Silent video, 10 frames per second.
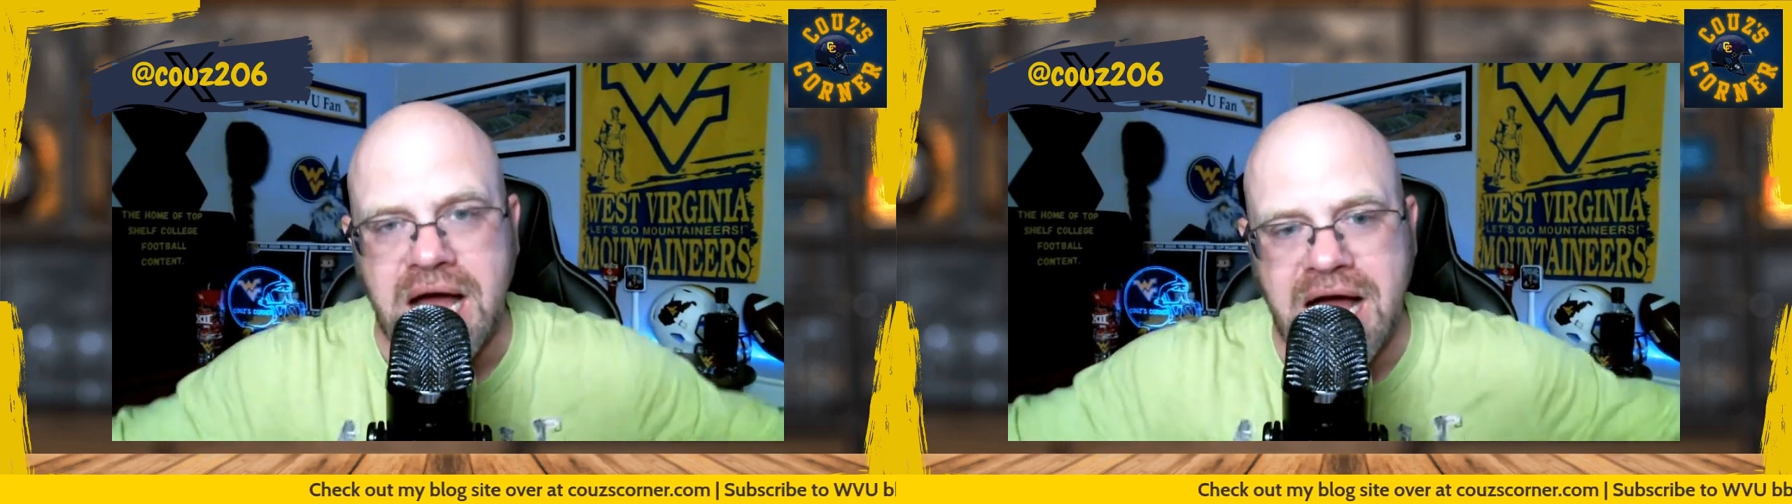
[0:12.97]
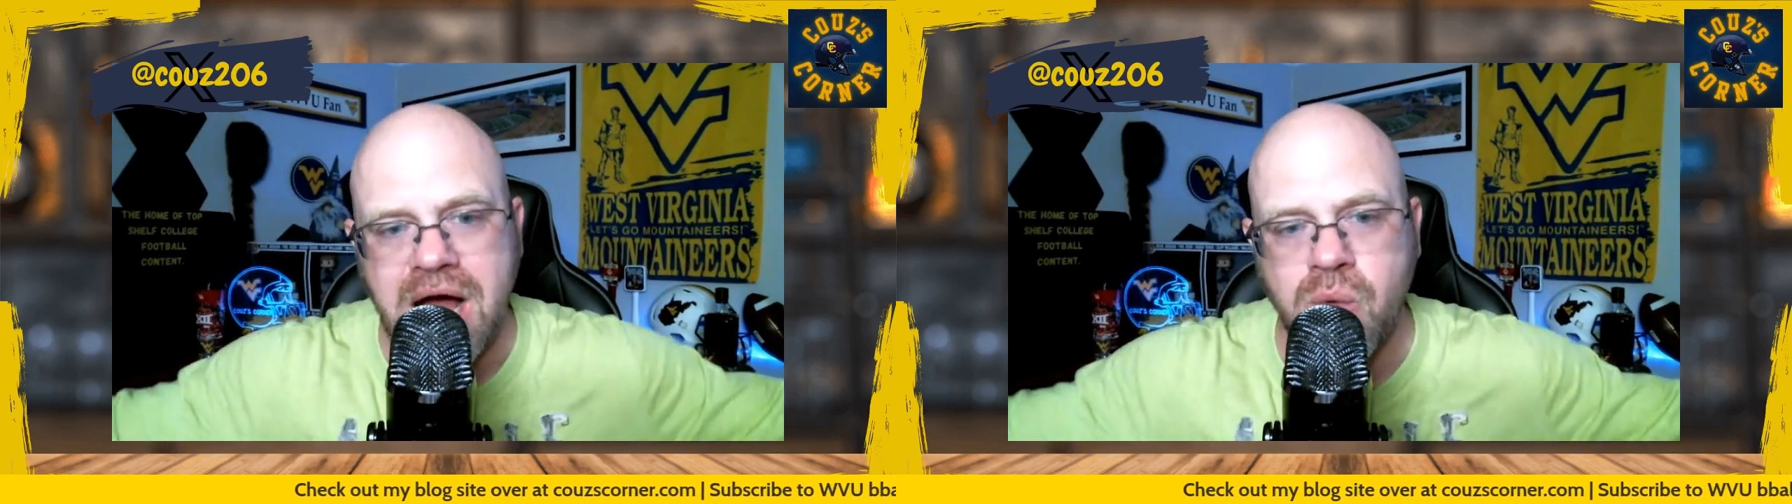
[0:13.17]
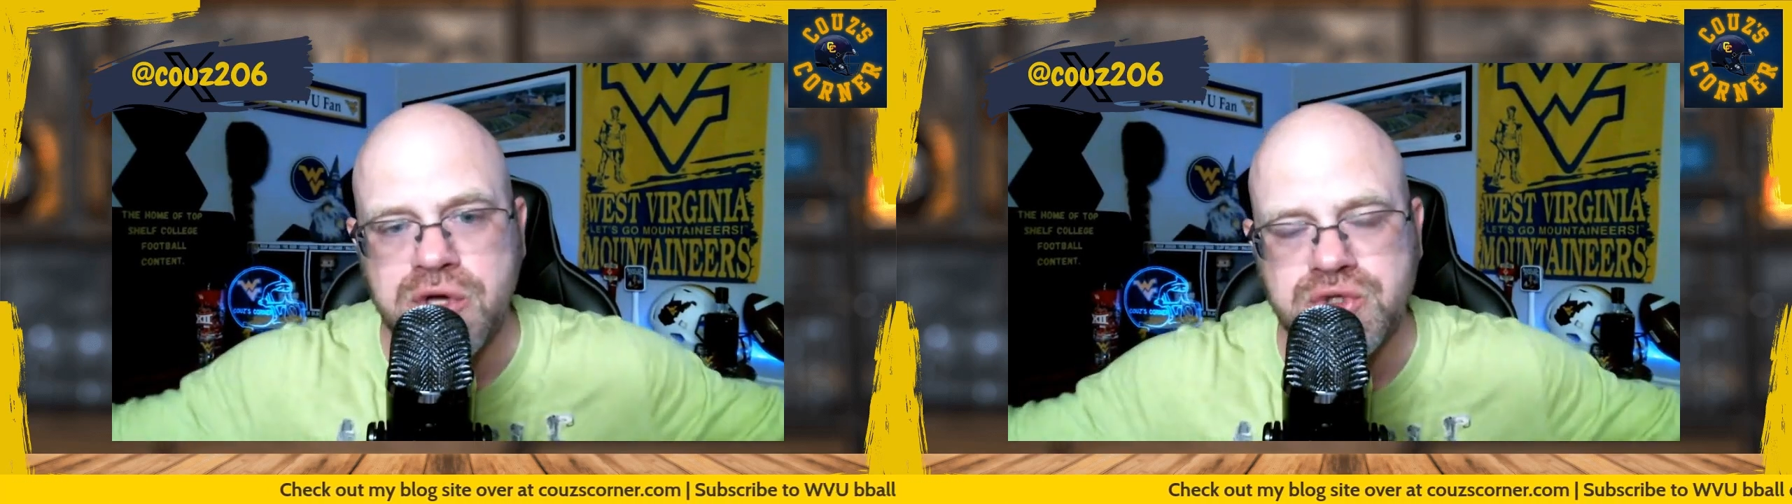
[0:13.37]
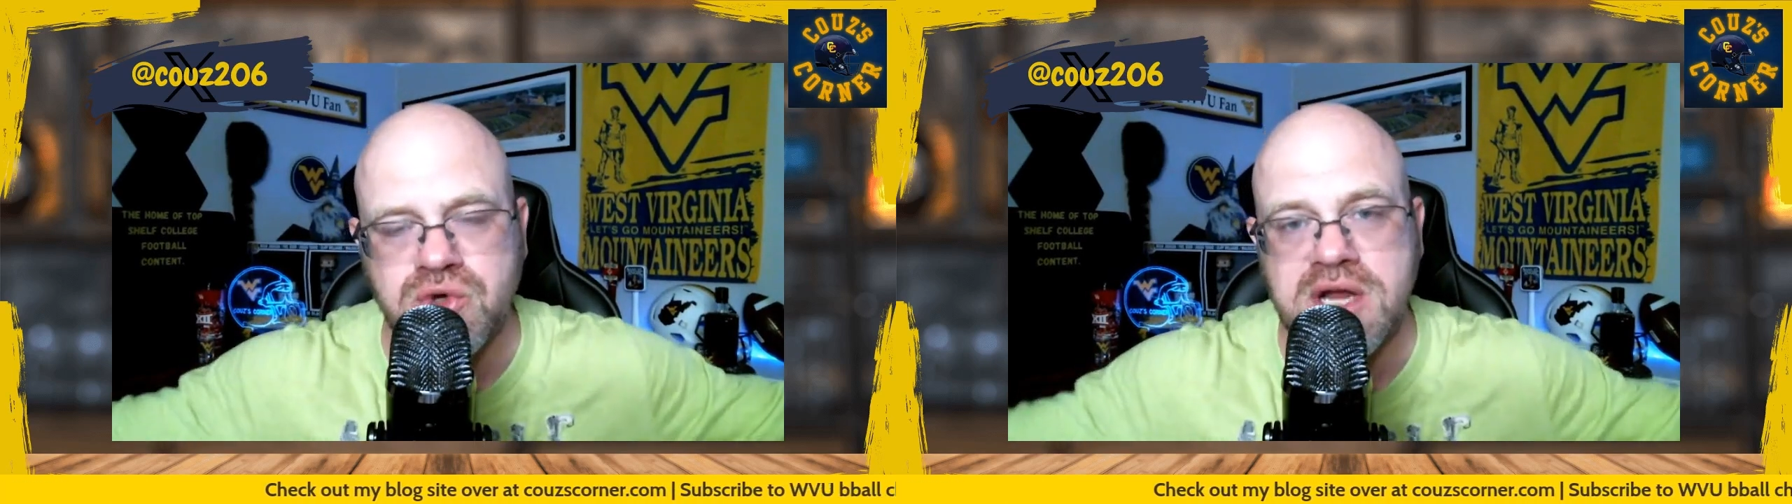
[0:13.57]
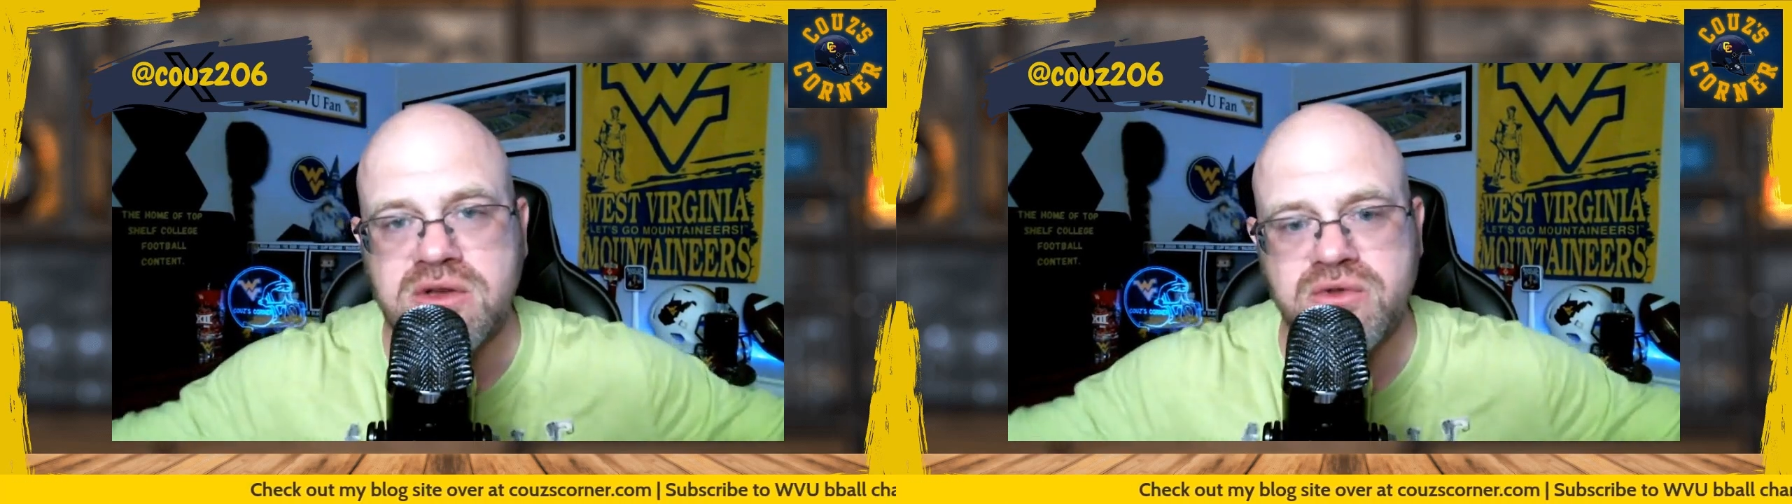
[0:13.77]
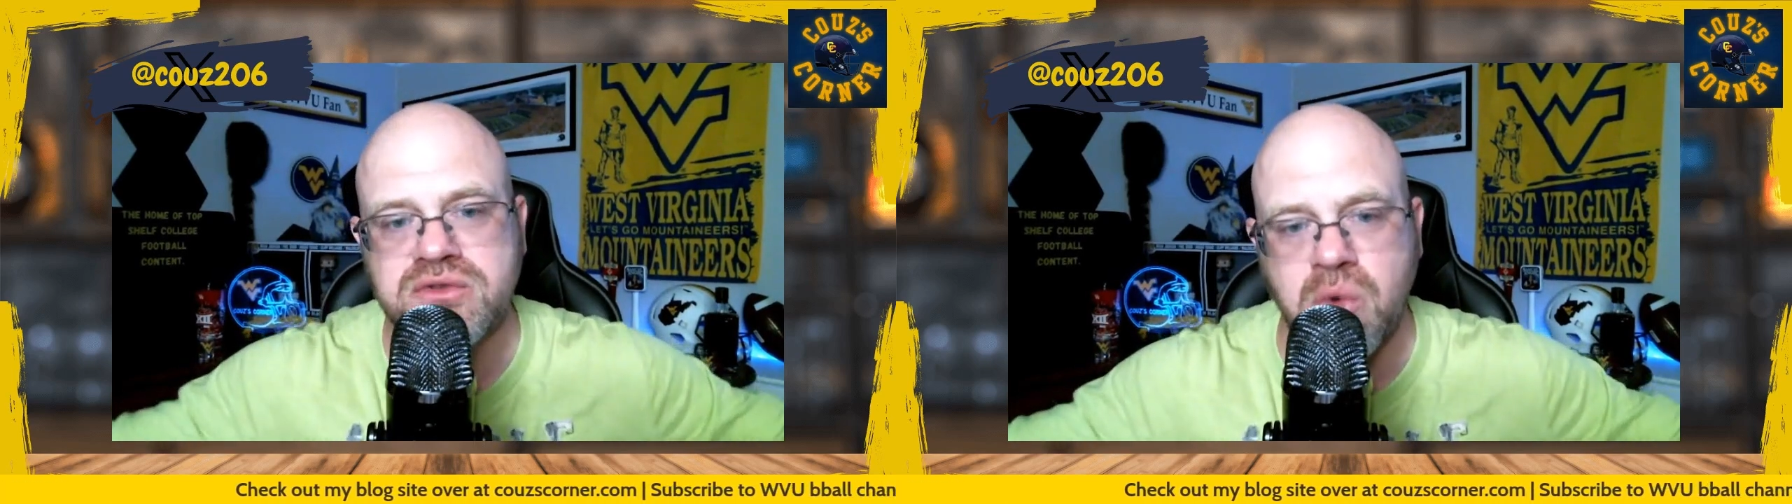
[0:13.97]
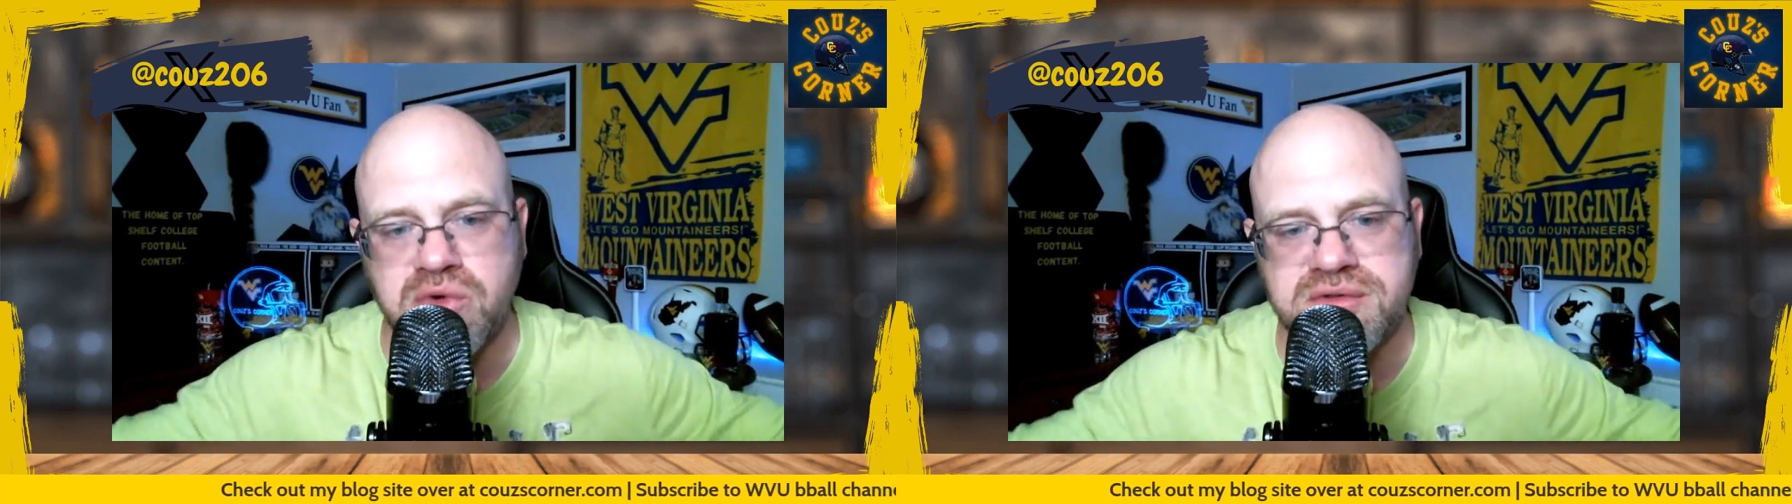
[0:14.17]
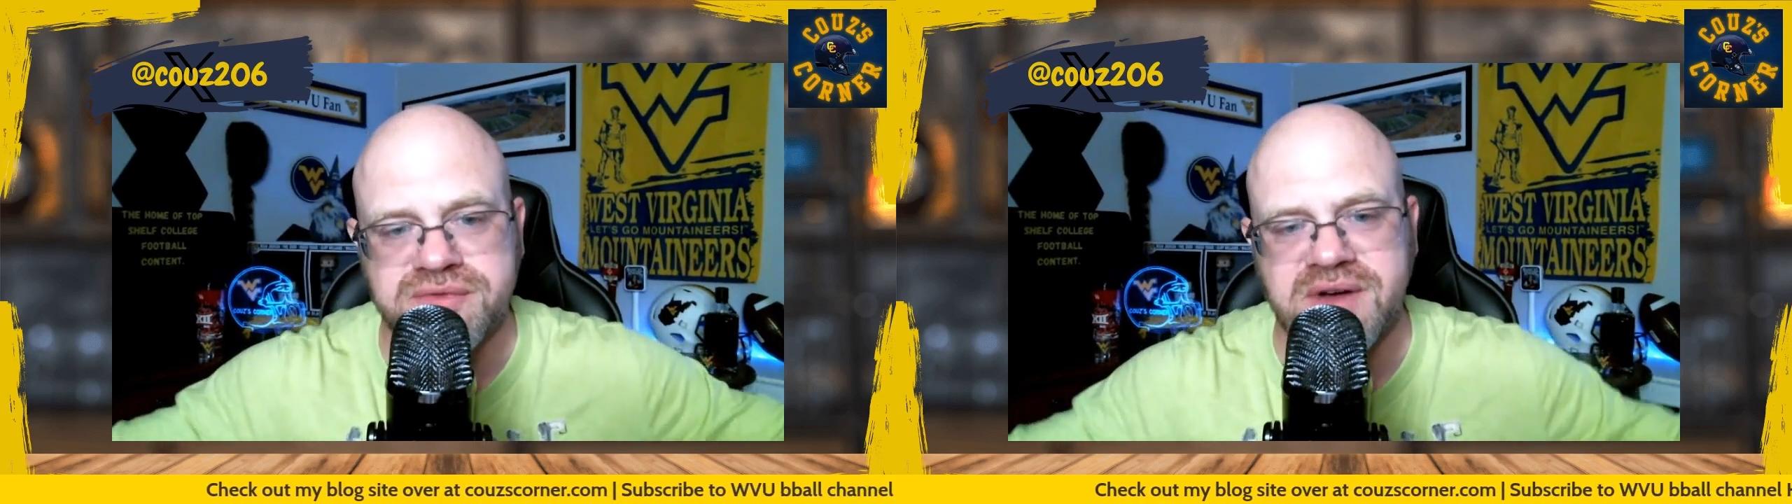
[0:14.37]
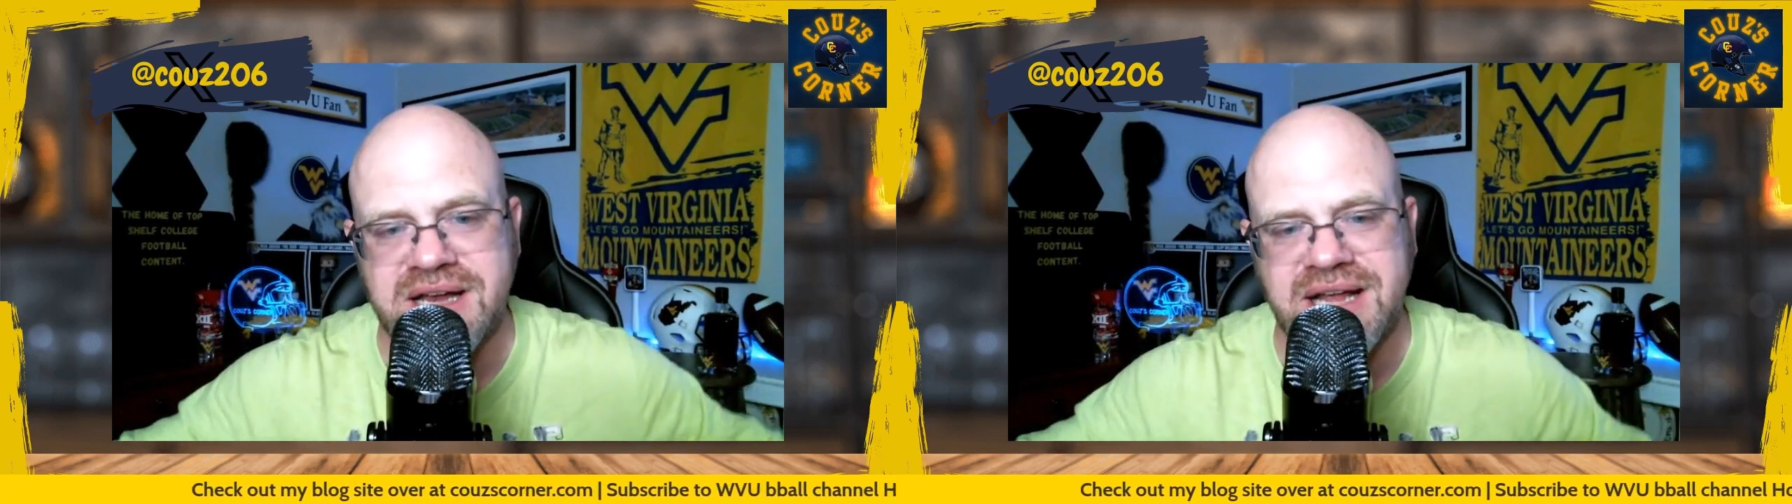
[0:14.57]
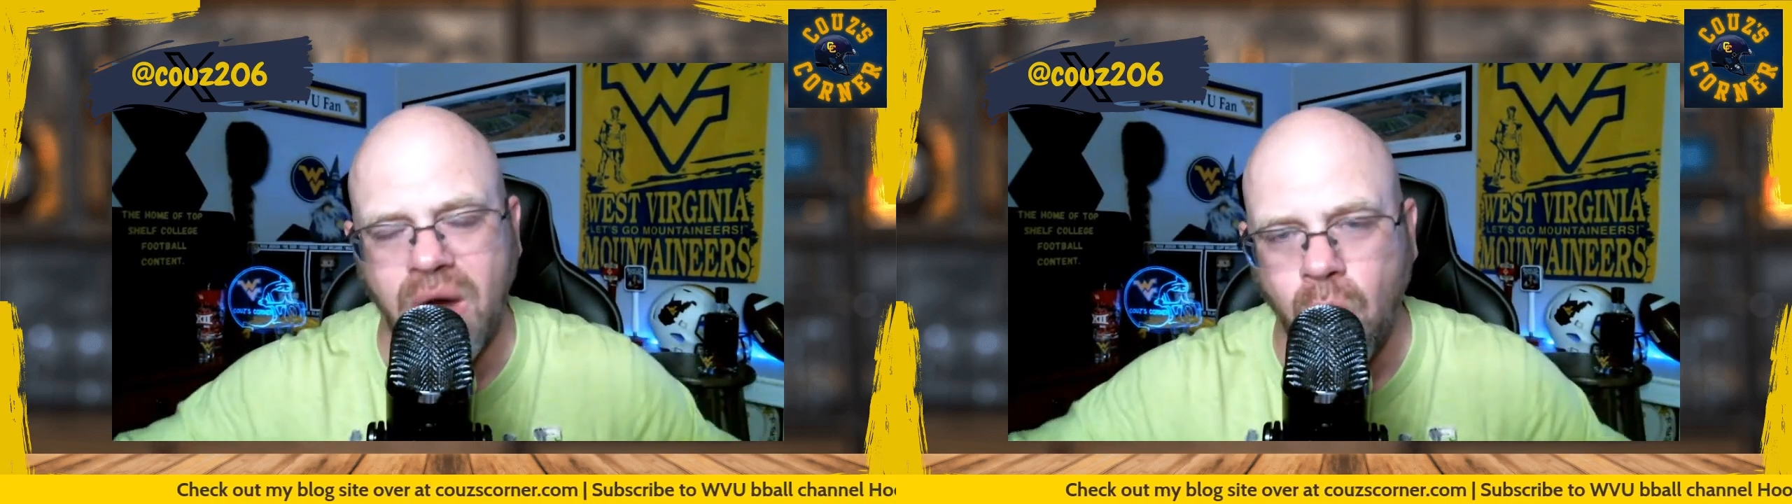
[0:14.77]
I went straight to the source to
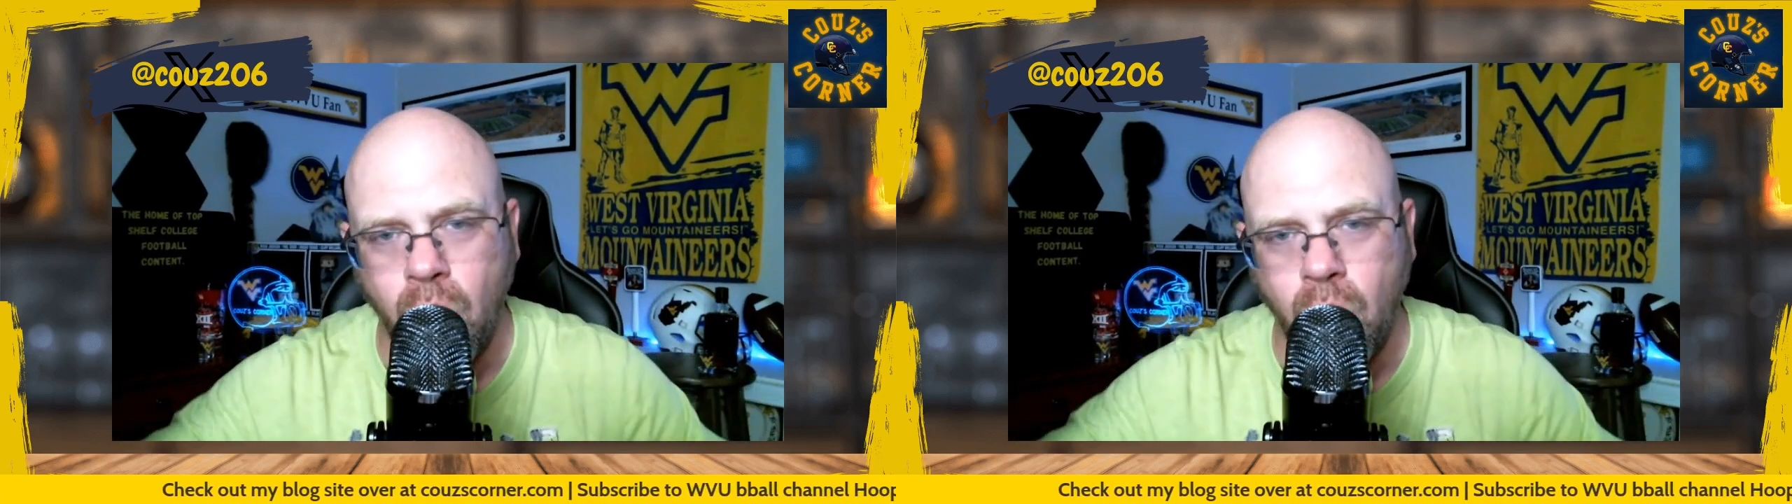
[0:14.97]
find out,